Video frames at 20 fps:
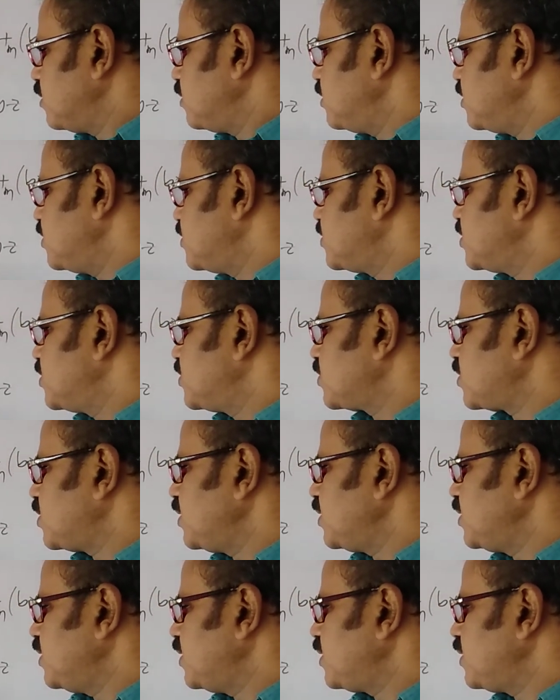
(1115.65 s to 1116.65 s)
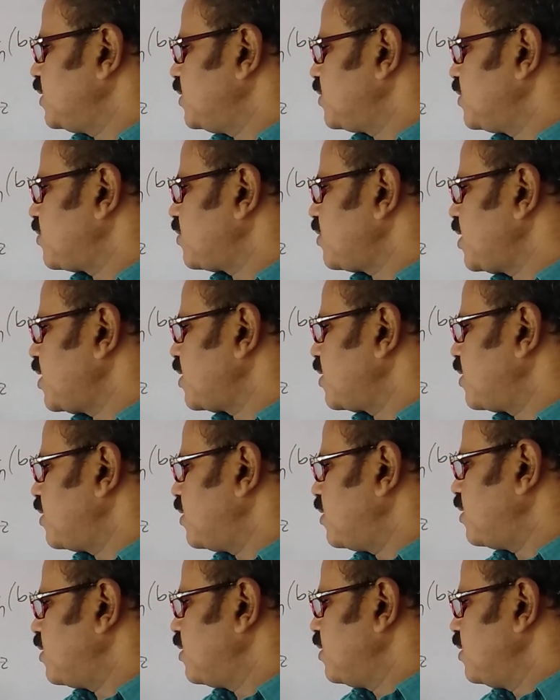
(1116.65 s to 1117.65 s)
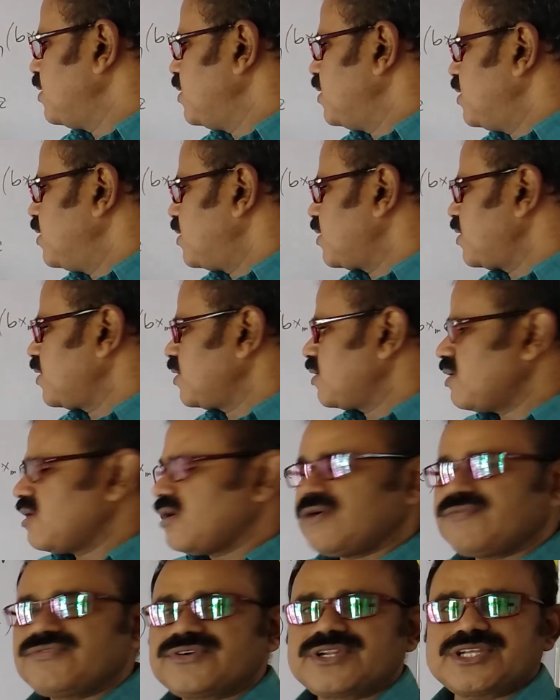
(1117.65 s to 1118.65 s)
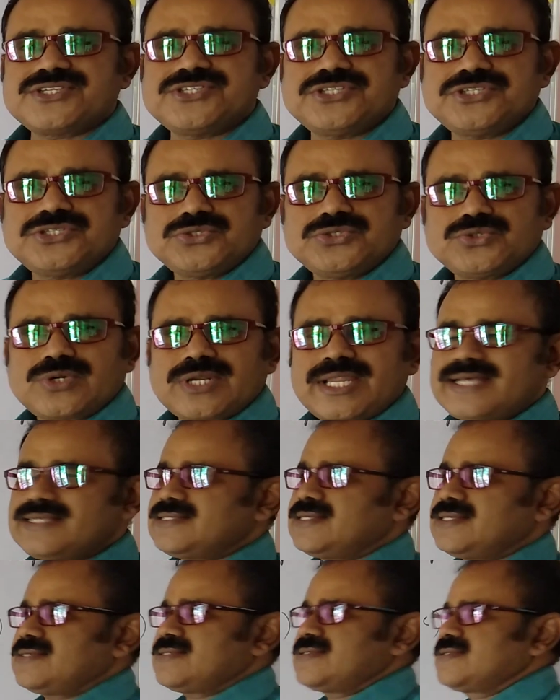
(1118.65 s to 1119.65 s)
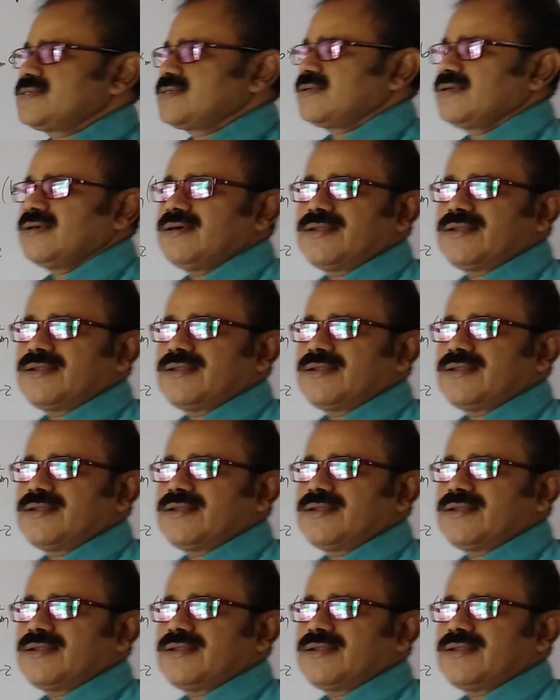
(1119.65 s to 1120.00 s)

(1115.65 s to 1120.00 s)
This is clearly ring of residue classes,